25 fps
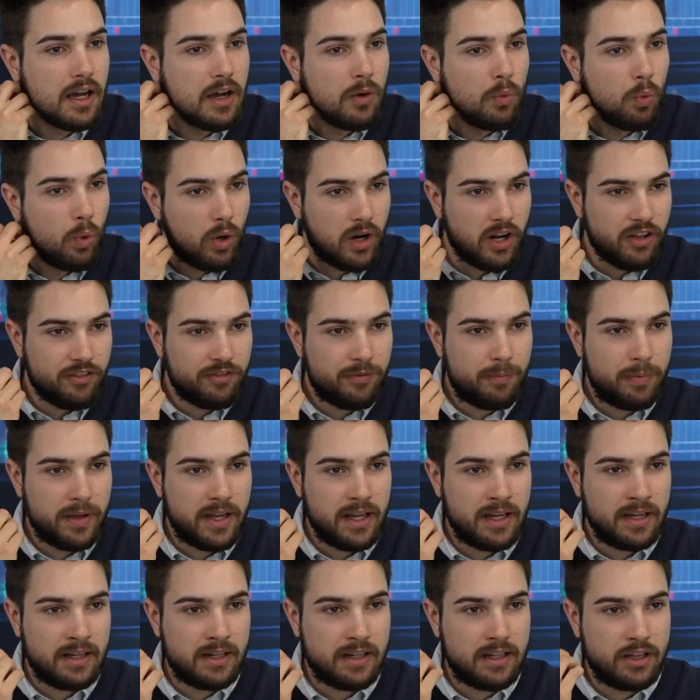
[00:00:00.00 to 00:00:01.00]
what I've
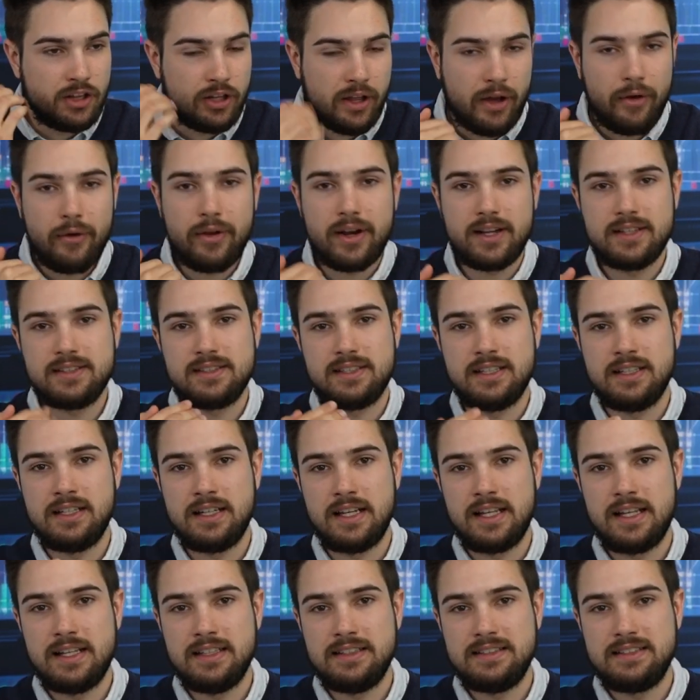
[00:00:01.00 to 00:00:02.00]
been
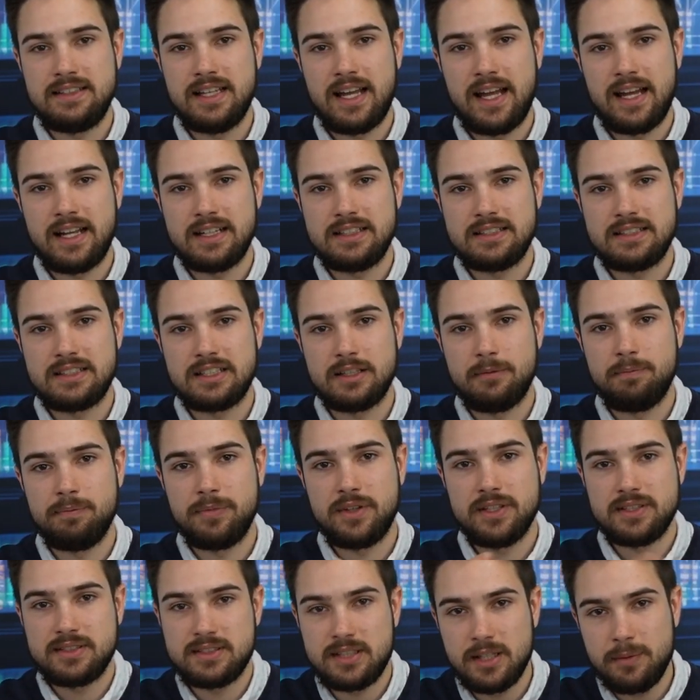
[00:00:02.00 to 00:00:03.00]
noticing is that
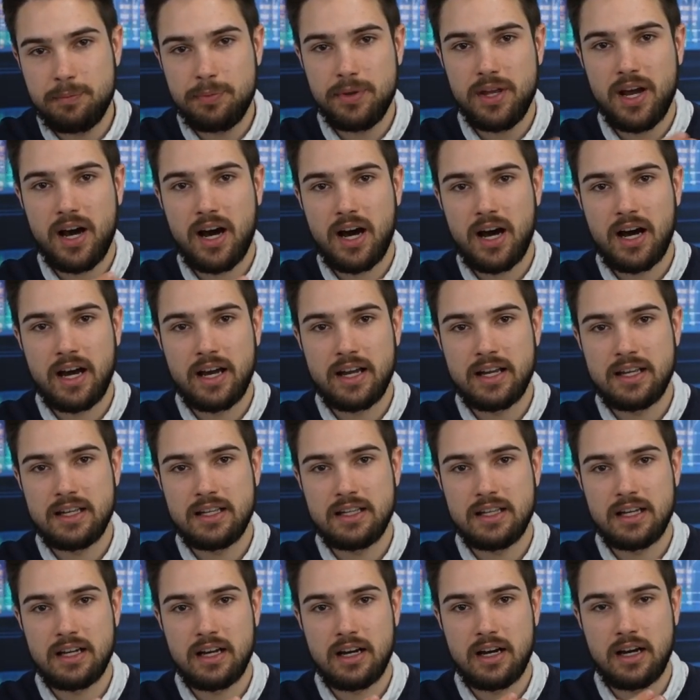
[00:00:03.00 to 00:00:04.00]
the
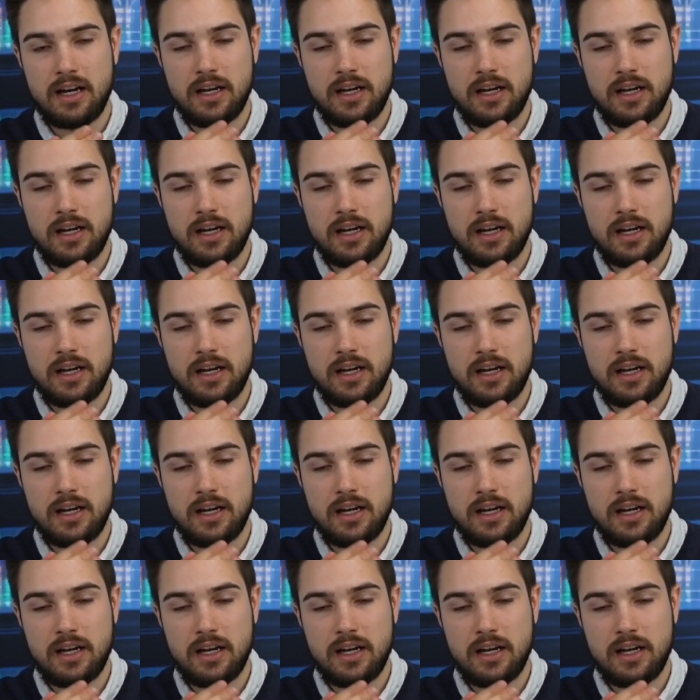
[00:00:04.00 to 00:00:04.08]
CPI,